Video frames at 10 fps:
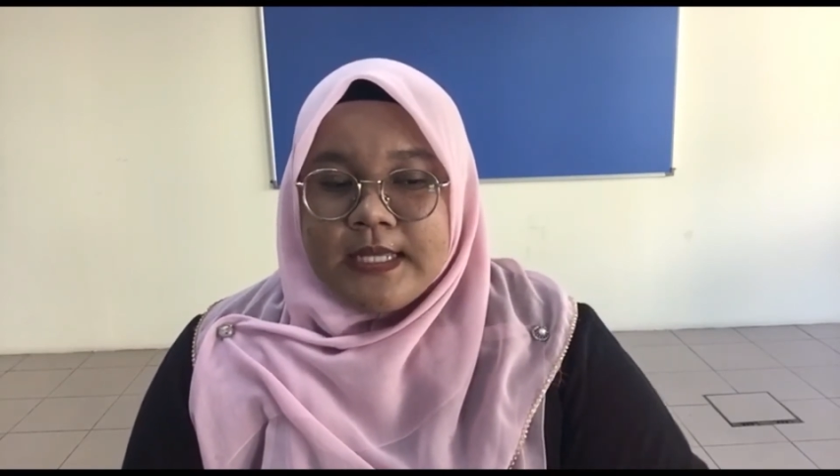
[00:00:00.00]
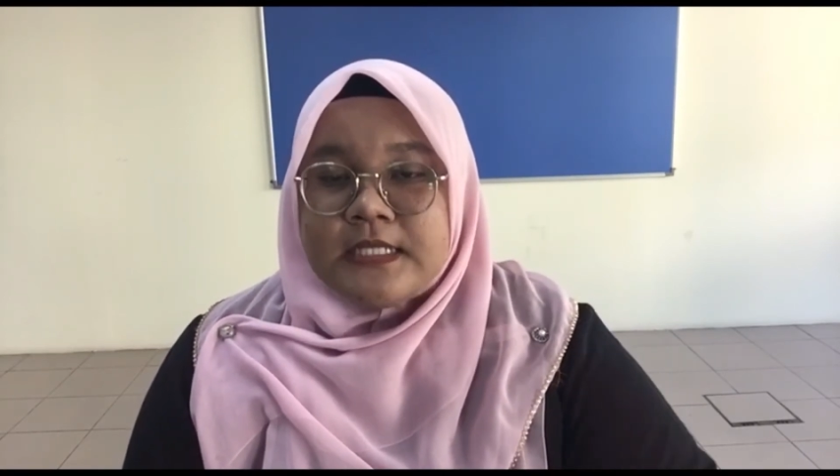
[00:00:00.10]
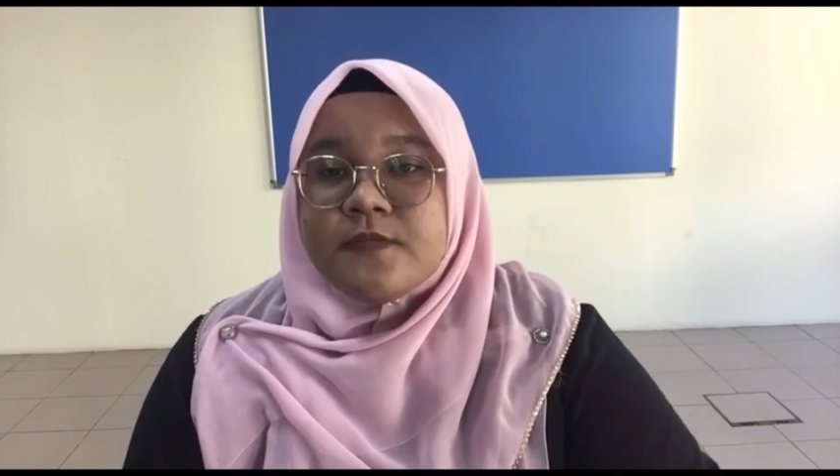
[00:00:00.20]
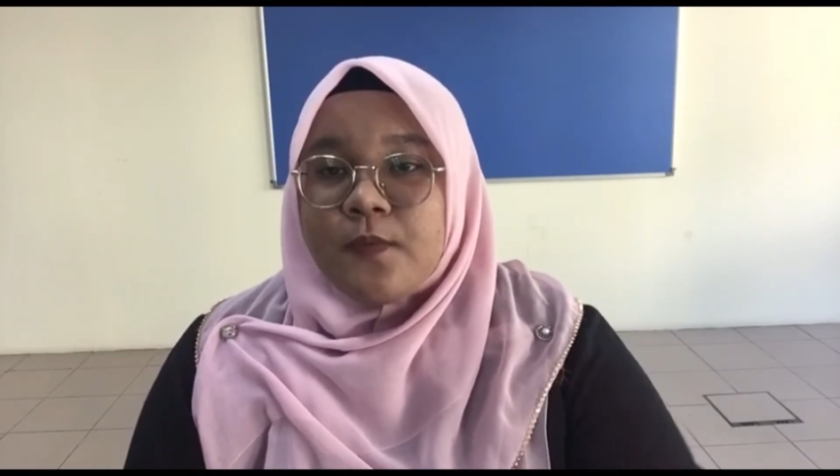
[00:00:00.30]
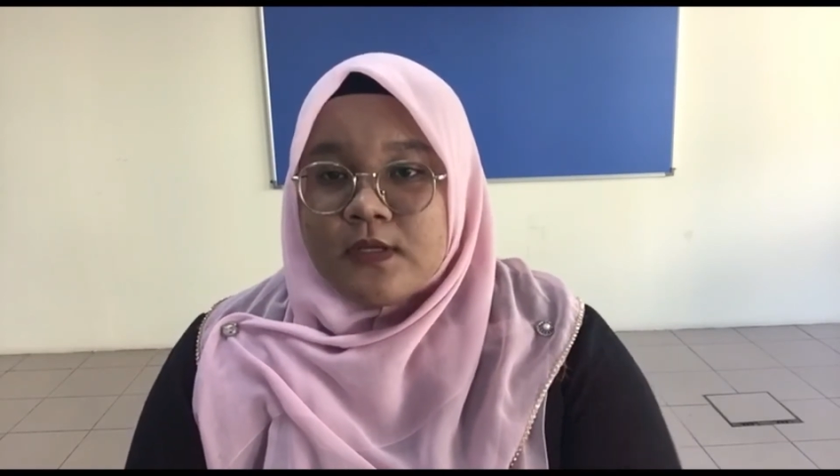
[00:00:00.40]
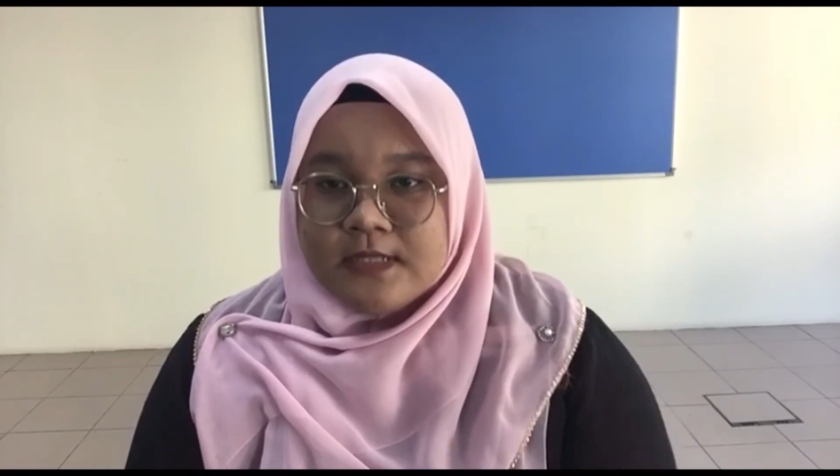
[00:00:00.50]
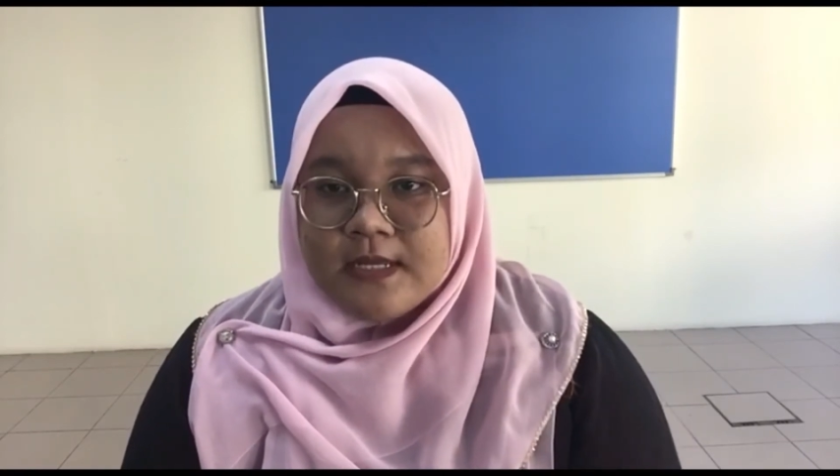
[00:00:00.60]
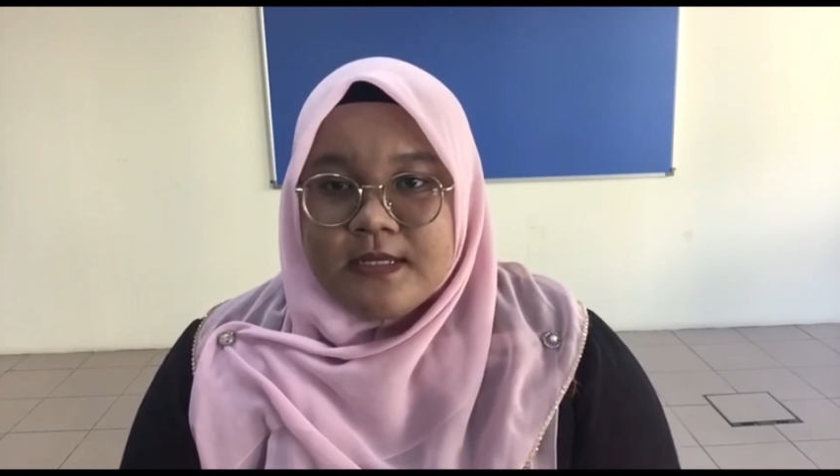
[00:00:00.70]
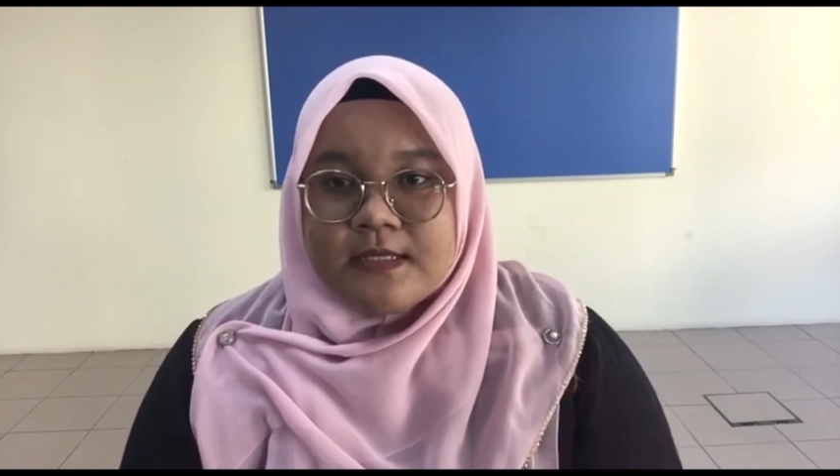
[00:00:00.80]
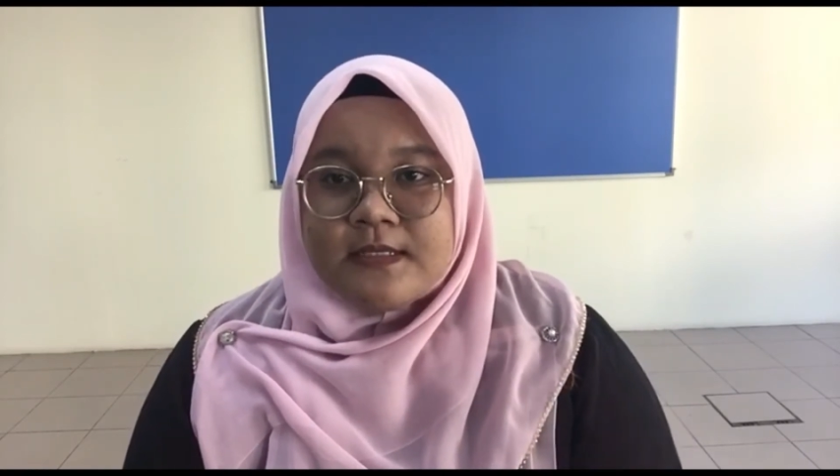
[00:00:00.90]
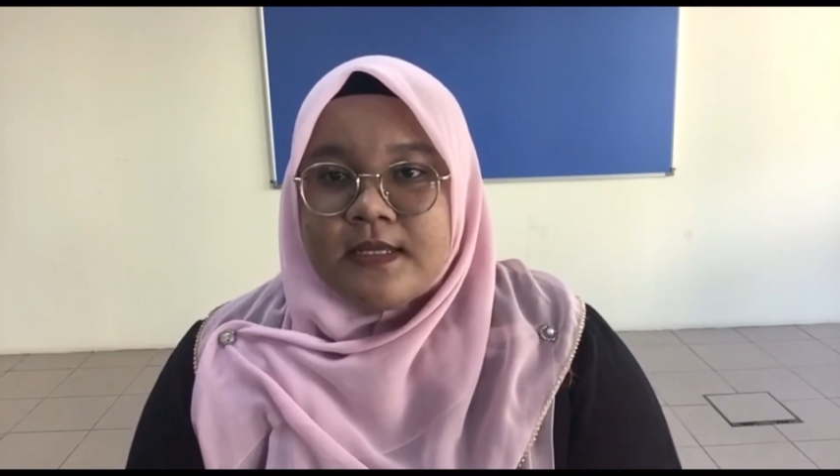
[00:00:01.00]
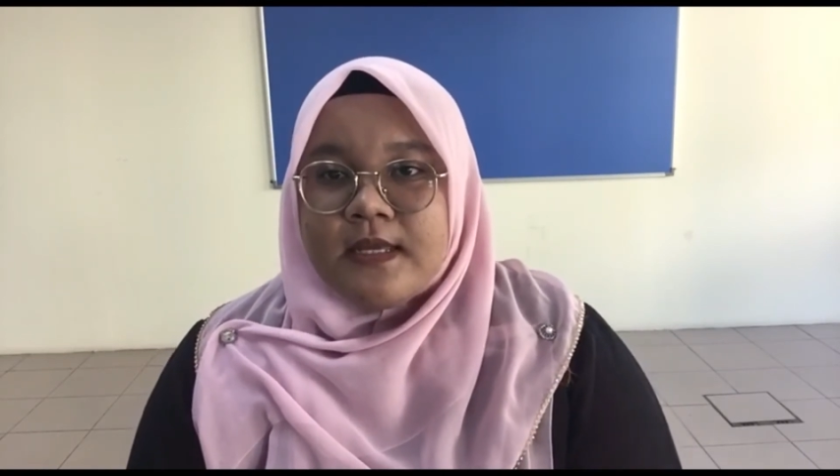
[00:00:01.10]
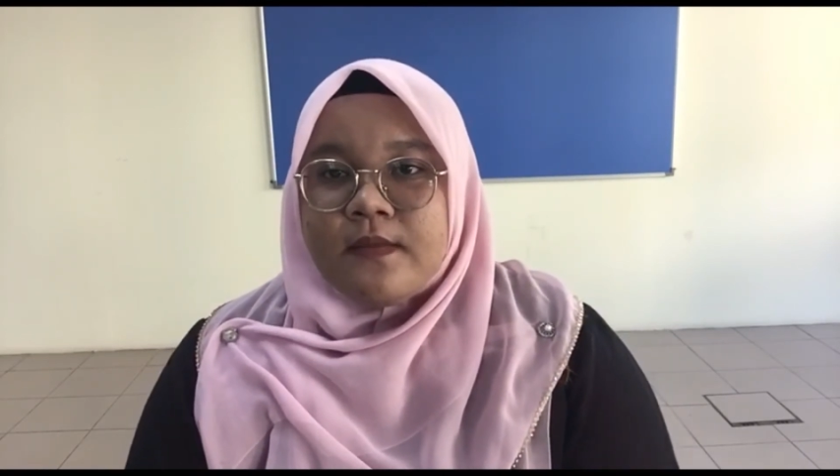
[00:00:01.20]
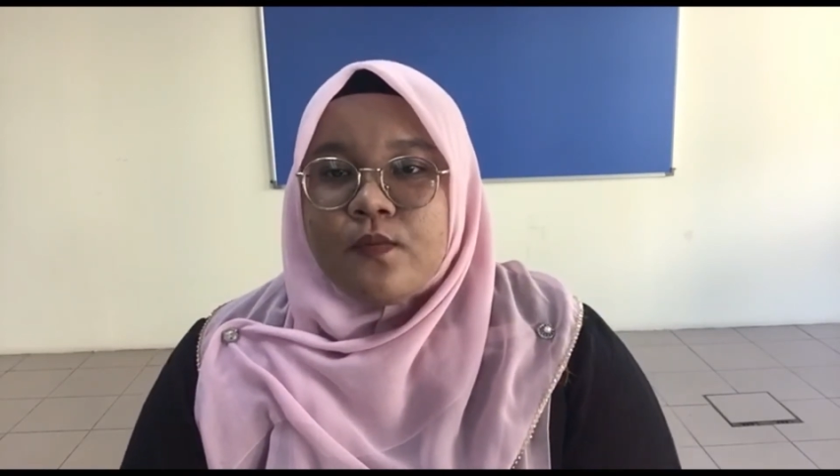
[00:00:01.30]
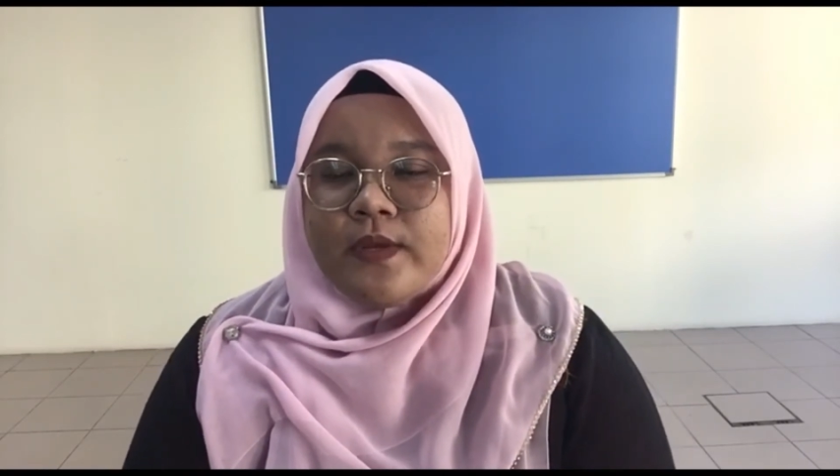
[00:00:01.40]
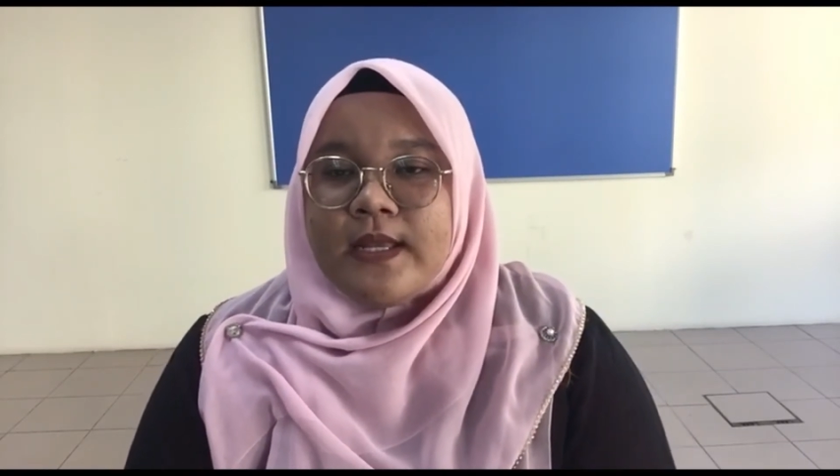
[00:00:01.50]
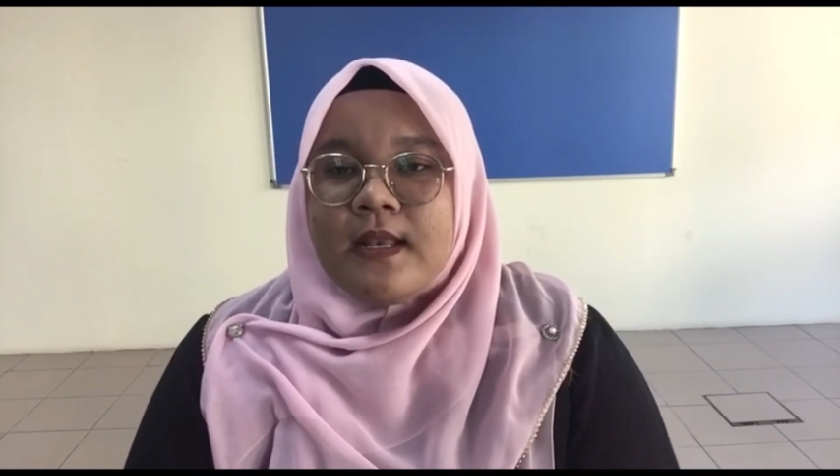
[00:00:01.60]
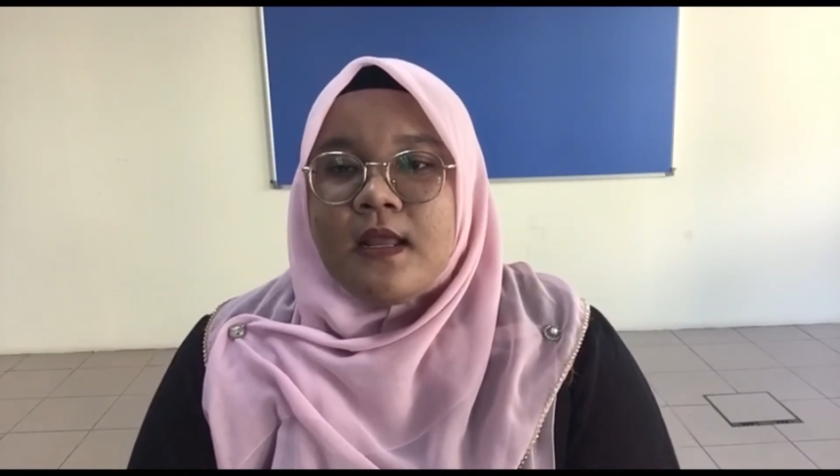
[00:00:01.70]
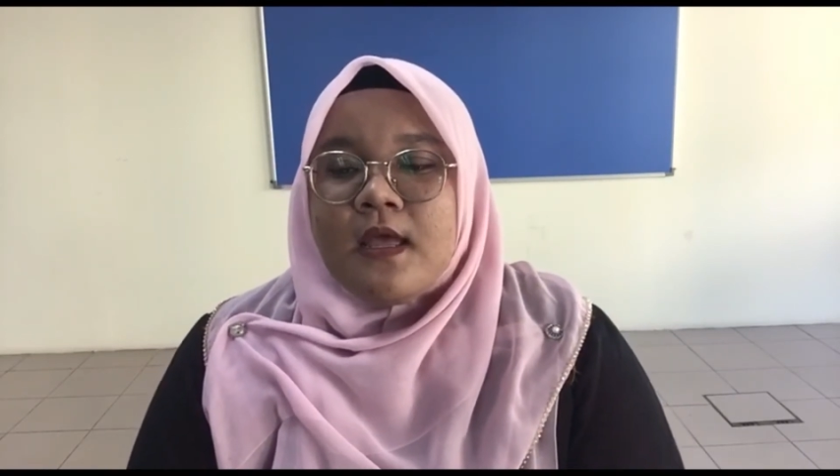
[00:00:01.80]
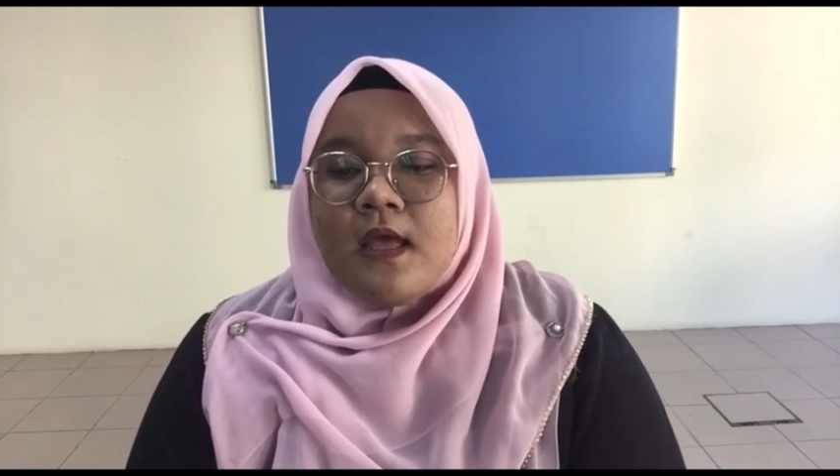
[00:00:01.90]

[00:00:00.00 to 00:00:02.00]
spontaneously will